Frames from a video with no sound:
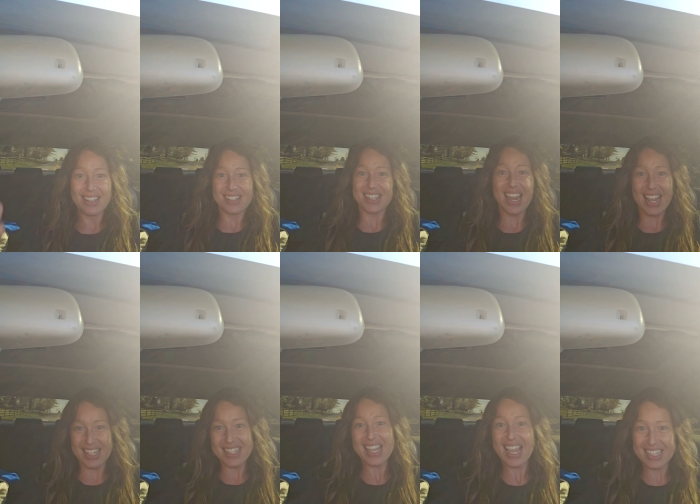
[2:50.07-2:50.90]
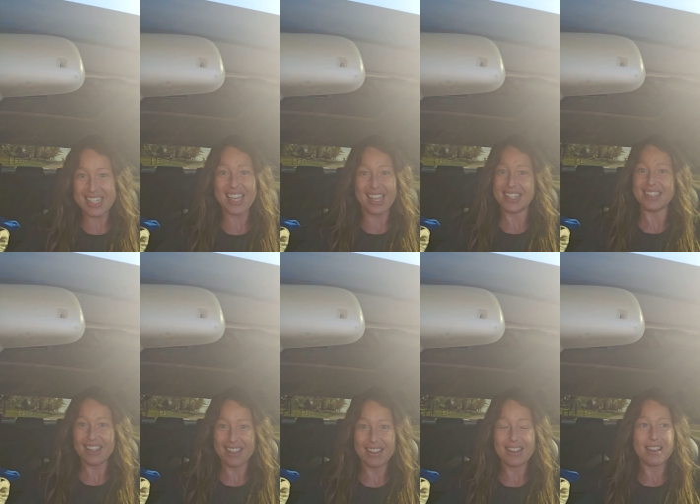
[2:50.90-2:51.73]
Santa,
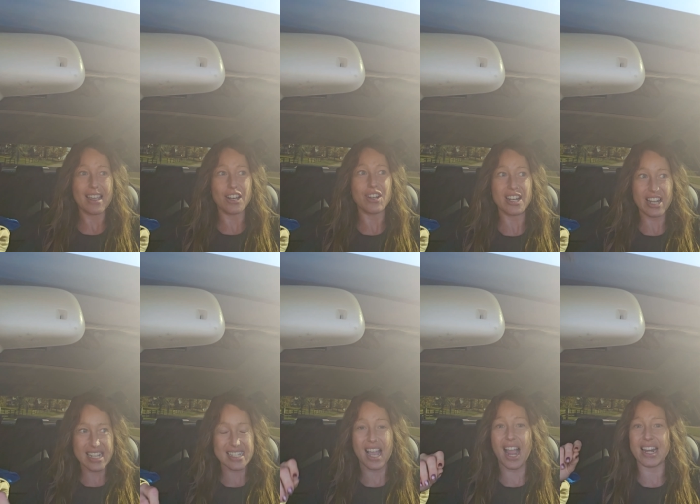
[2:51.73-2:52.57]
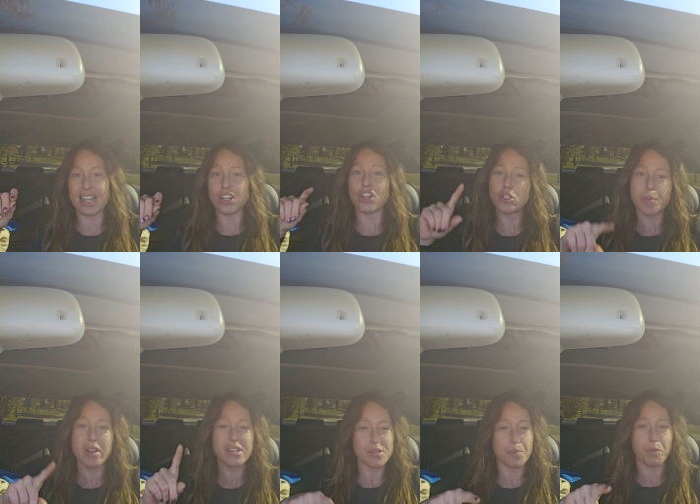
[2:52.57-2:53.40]
Satan. And then they sign it. You're
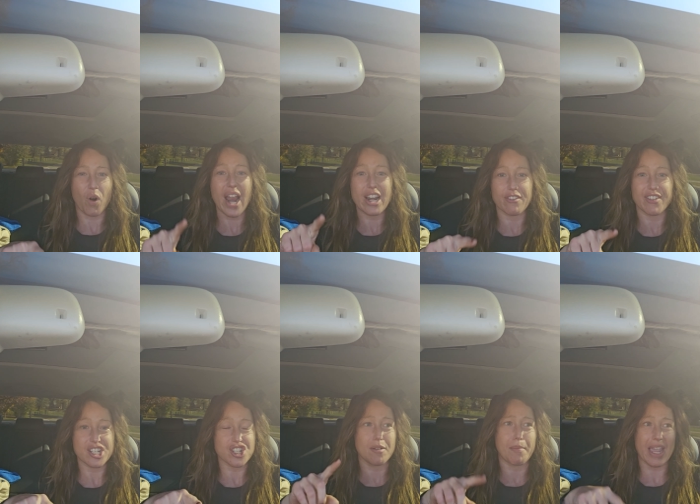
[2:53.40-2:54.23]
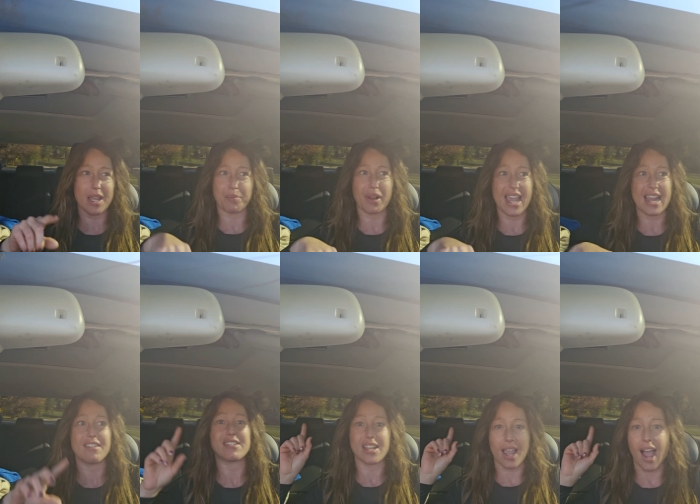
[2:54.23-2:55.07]
supposed to write your vision and make it
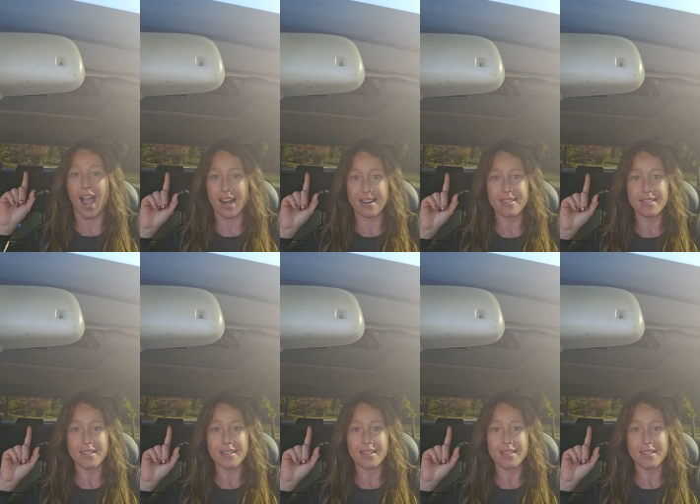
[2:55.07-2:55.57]
plain to God